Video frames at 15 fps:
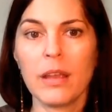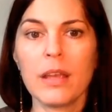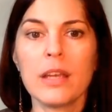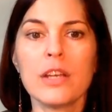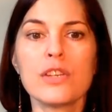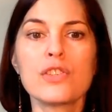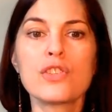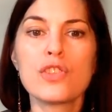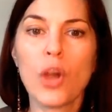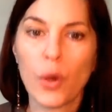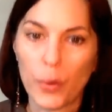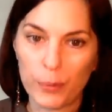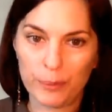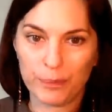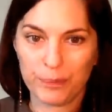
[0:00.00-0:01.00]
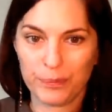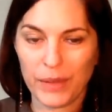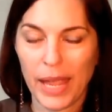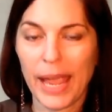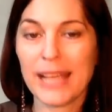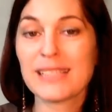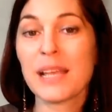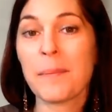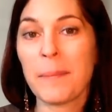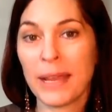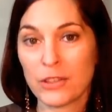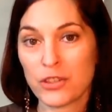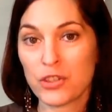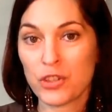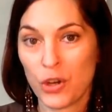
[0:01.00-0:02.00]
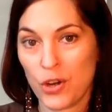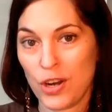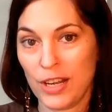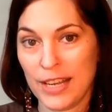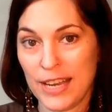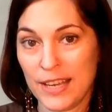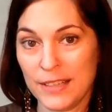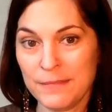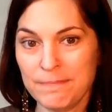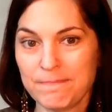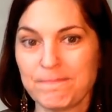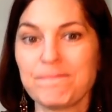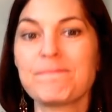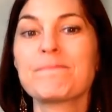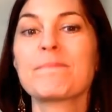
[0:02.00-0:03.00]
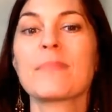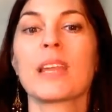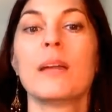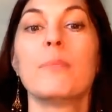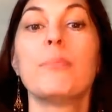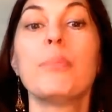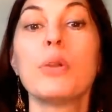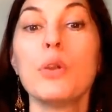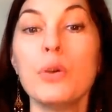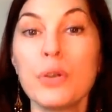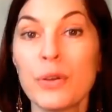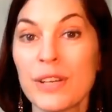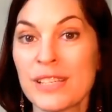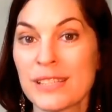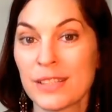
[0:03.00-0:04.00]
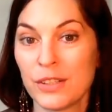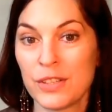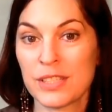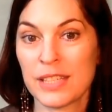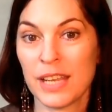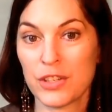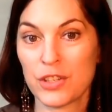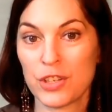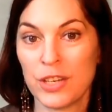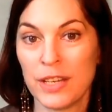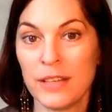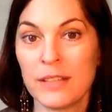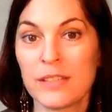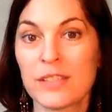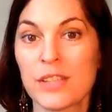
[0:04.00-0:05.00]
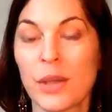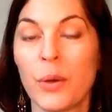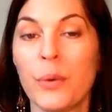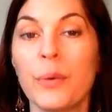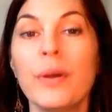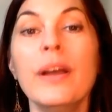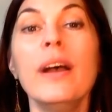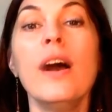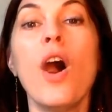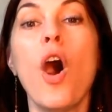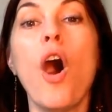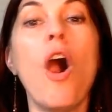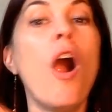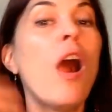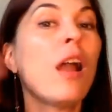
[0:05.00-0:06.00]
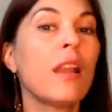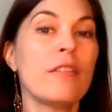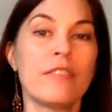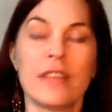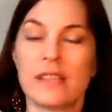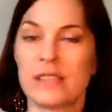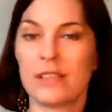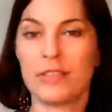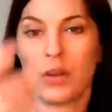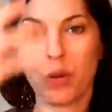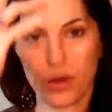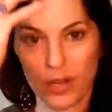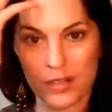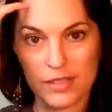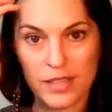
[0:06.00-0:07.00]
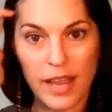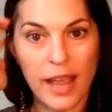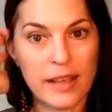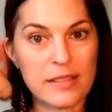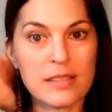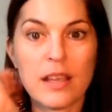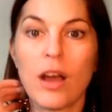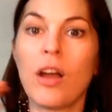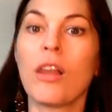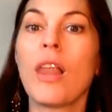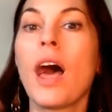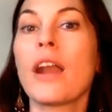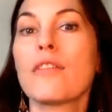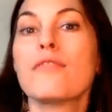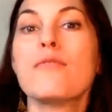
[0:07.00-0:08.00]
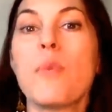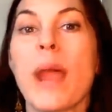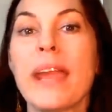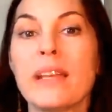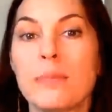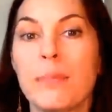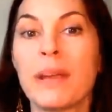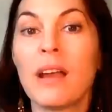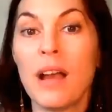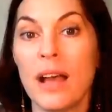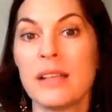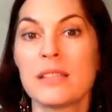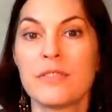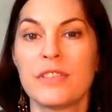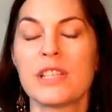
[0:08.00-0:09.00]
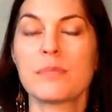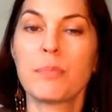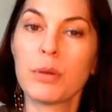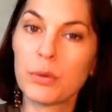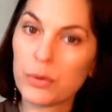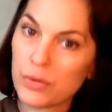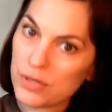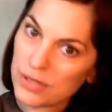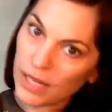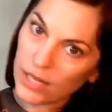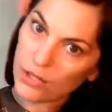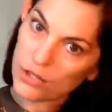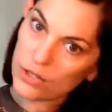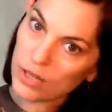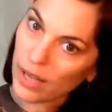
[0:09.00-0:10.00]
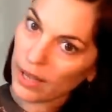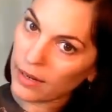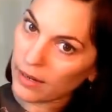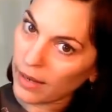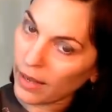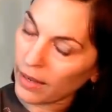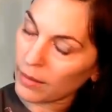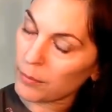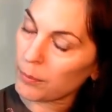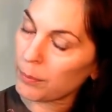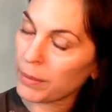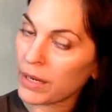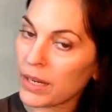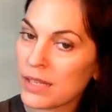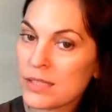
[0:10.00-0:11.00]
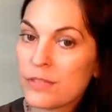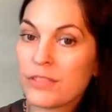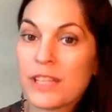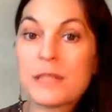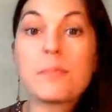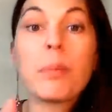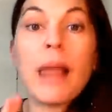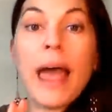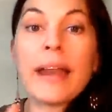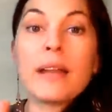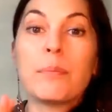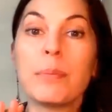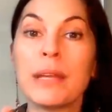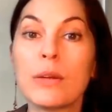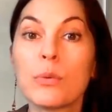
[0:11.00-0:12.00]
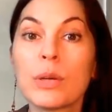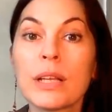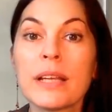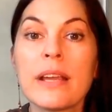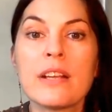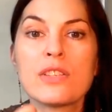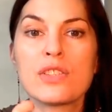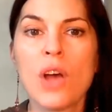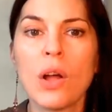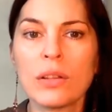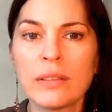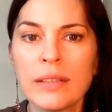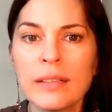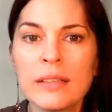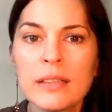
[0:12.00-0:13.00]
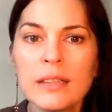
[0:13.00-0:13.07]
So, as I mentioned earlier, Pluto is still stationing, so all of this, of course, has a lot of weight because of this Pluto station and because of this planet being really exalted.